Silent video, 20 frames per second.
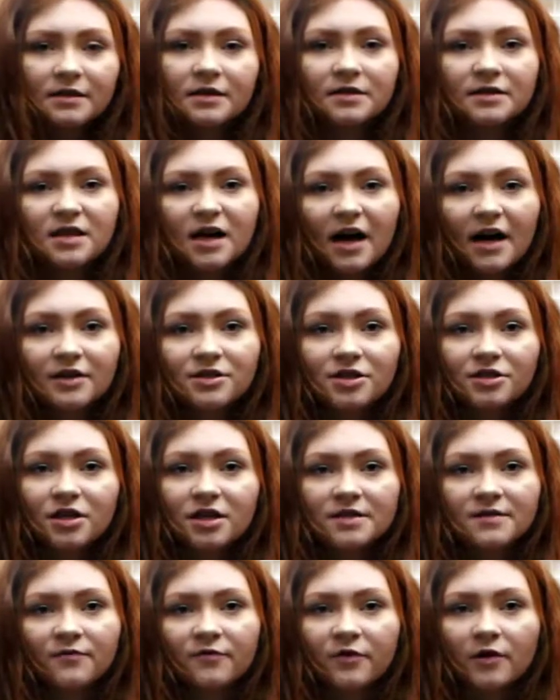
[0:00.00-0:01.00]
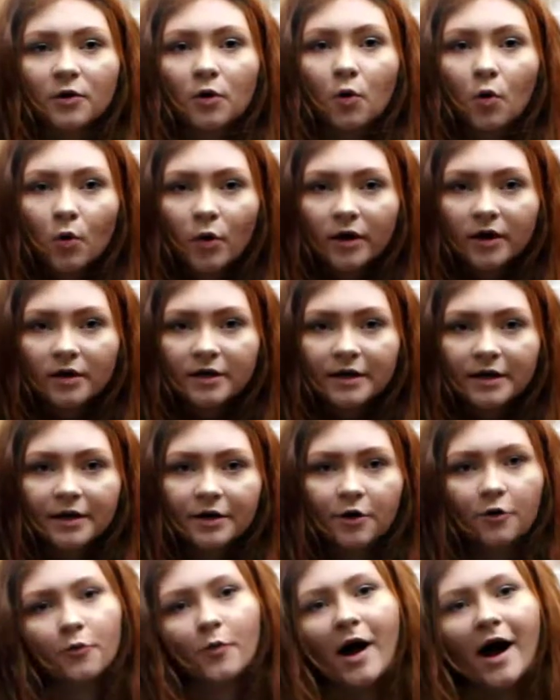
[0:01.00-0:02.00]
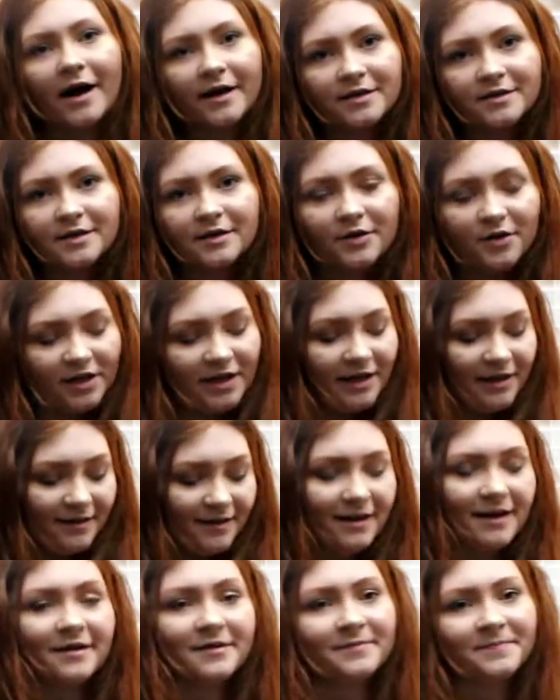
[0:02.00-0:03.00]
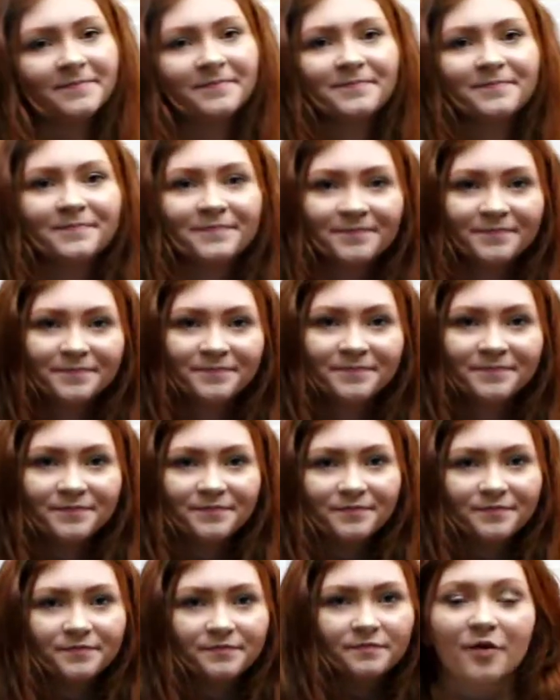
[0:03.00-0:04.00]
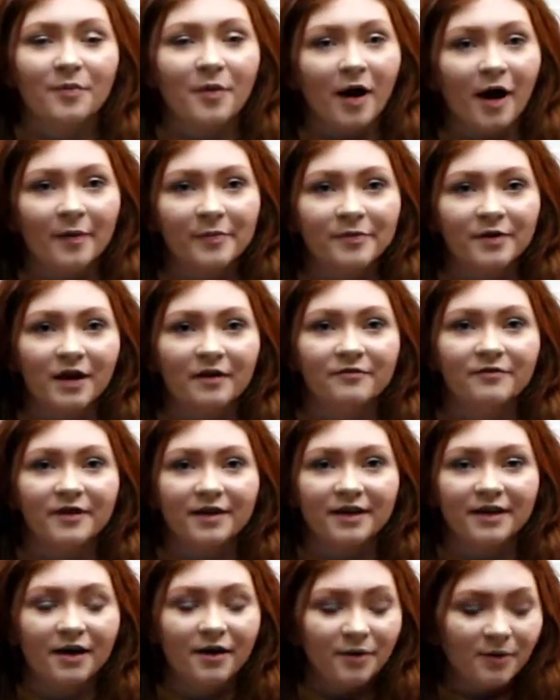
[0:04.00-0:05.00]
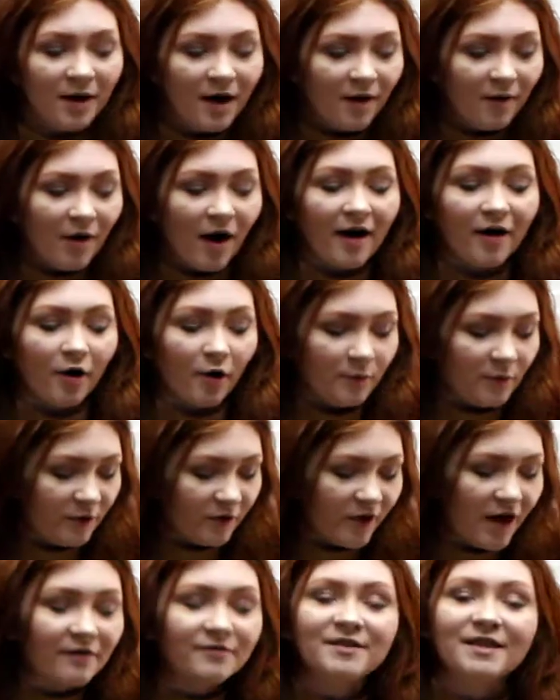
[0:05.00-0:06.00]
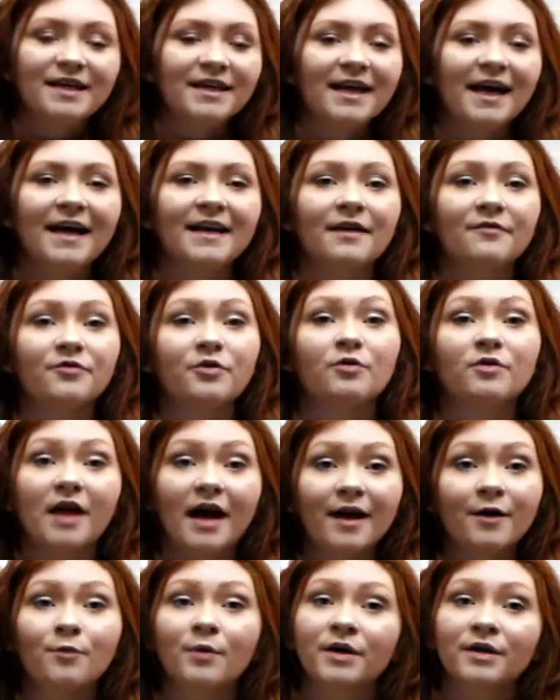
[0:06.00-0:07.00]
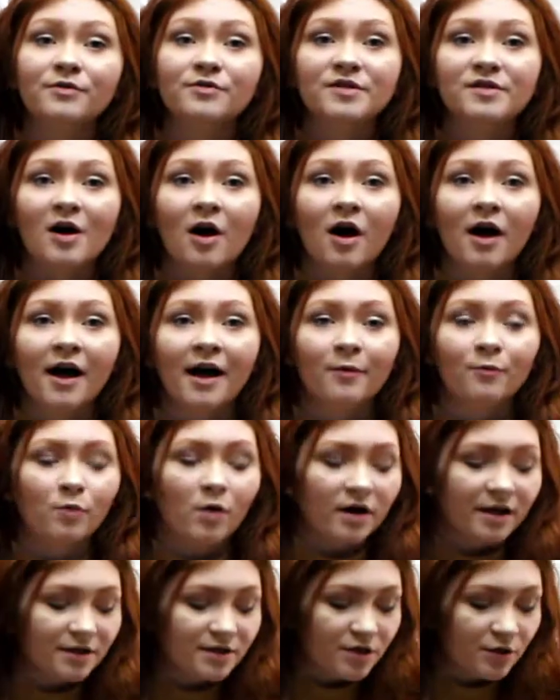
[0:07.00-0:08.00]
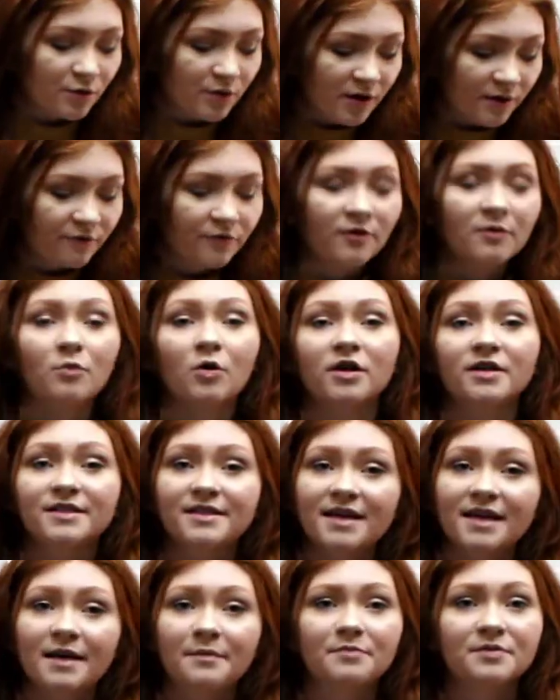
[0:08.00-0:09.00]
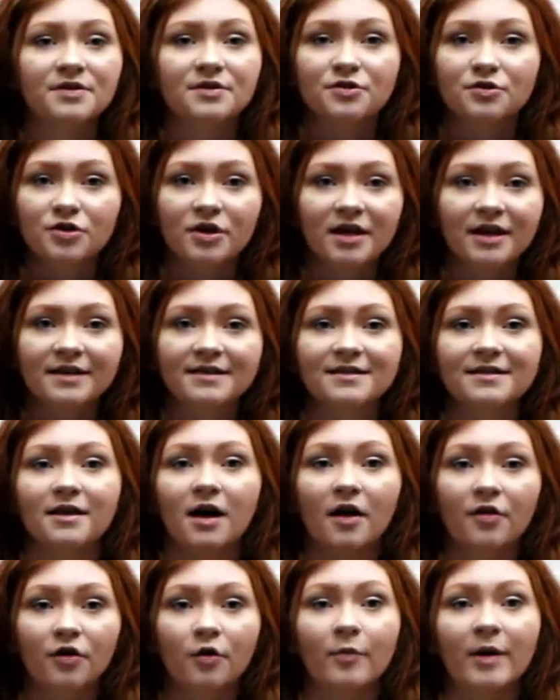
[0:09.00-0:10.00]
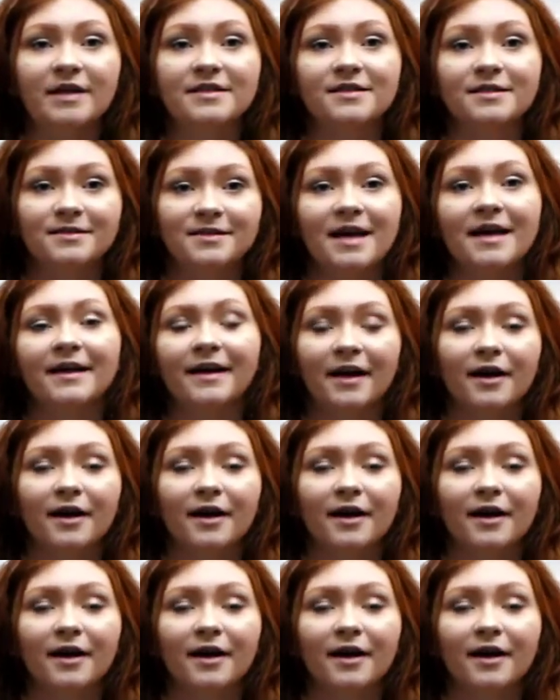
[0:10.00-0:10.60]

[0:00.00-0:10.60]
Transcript: the touch. It doesn't feel oily or waxy or anything. Your Popknot video. I hope you loved it, and if you like what you saw and want to tune in for more tips, tricks, and other ways to take